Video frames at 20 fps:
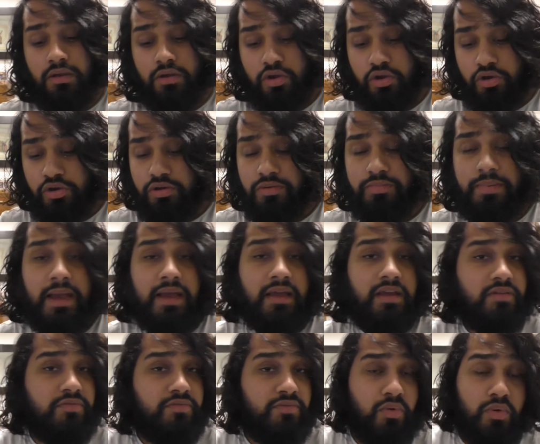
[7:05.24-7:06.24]
Good back
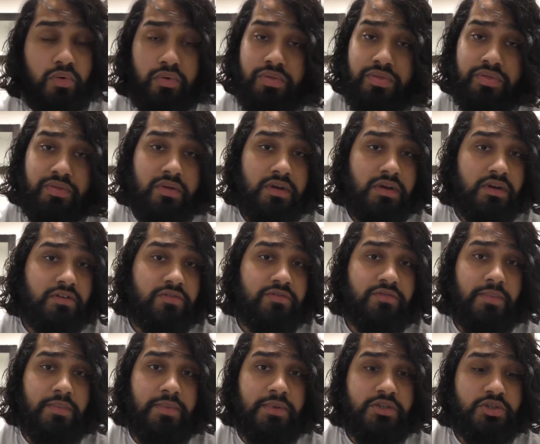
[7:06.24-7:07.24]
and forth
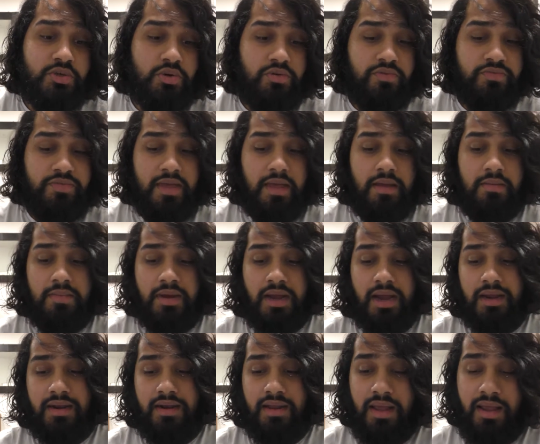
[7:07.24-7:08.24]
from the two of them.
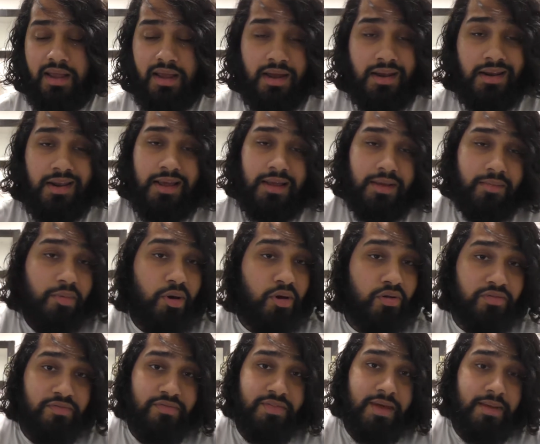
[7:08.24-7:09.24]
I like
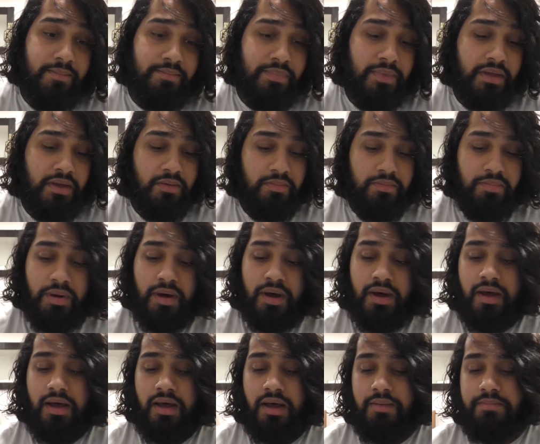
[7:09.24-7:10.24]
both of them,
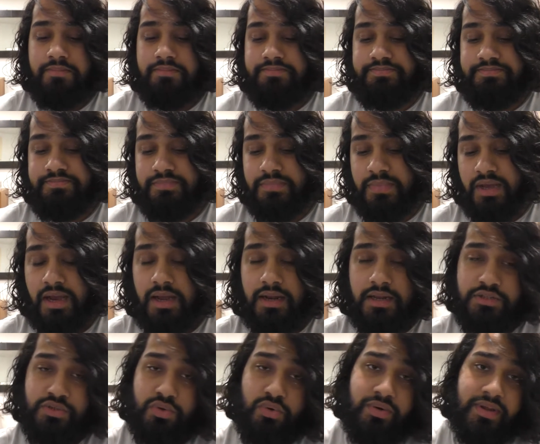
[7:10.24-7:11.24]
but
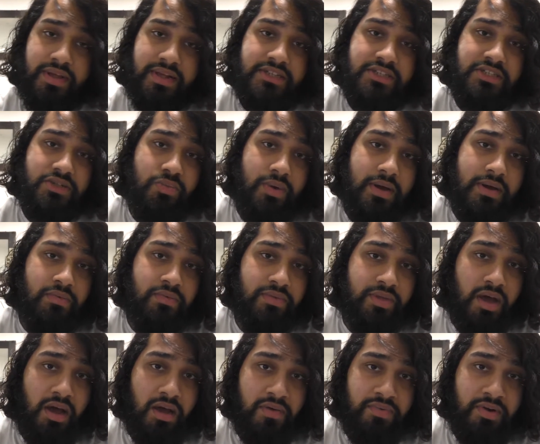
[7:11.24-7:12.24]
Isla Dawn gets the win with
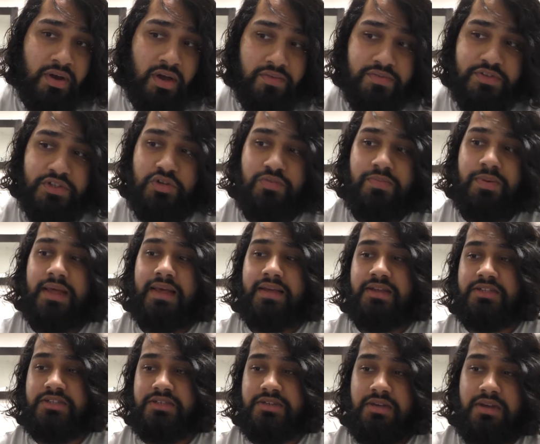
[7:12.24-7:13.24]
a half and half
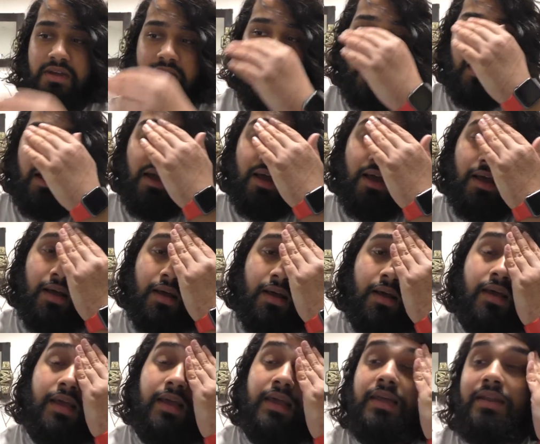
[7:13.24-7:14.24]
suplex.
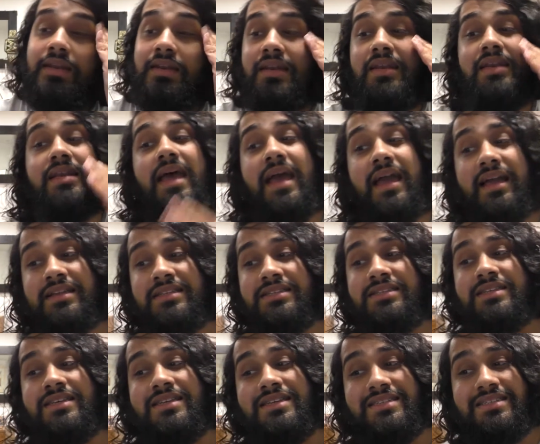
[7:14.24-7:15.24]
In
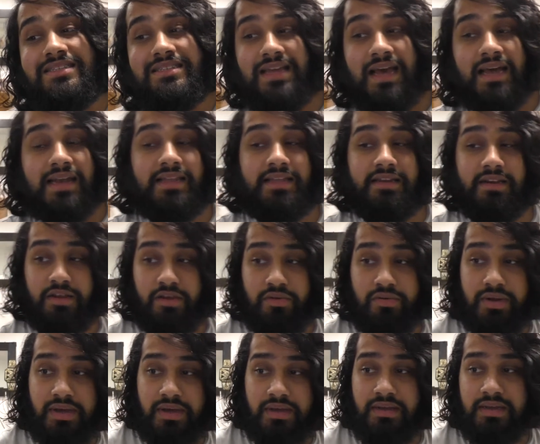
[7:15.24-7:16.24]
next is Dani
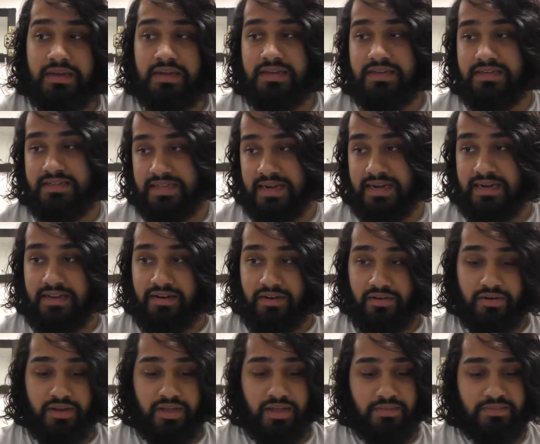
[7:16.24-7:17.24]
Luna. Dani
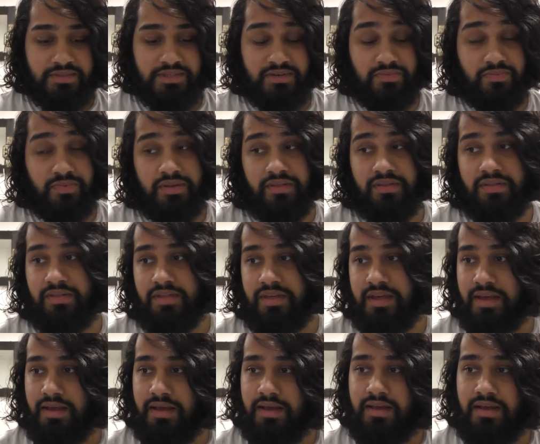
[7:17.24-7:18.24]
Luna comes in with
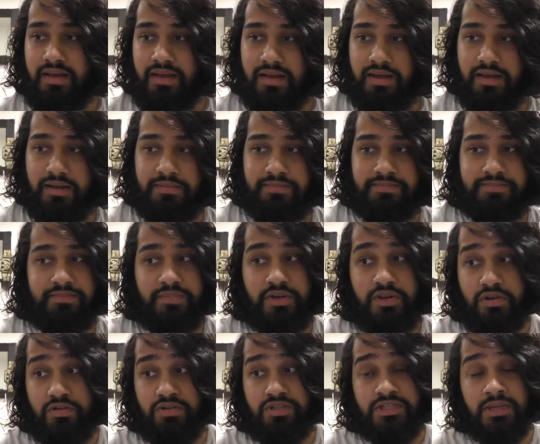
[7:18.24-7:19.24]
her
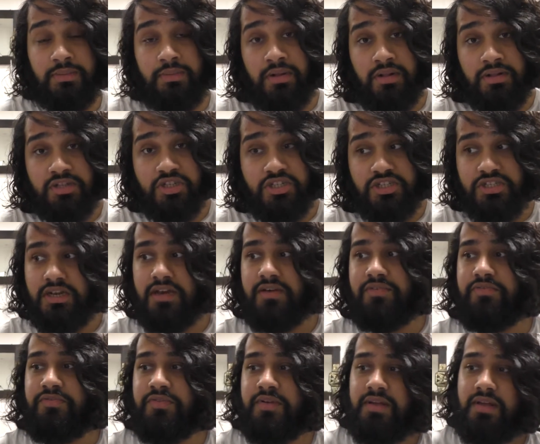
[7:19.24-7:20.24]
new Subculture
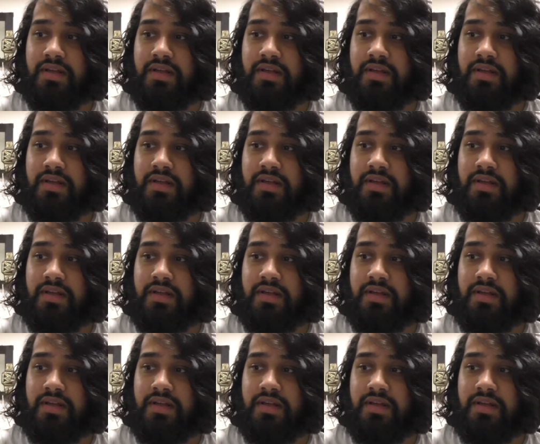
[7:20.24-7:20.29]
stuff.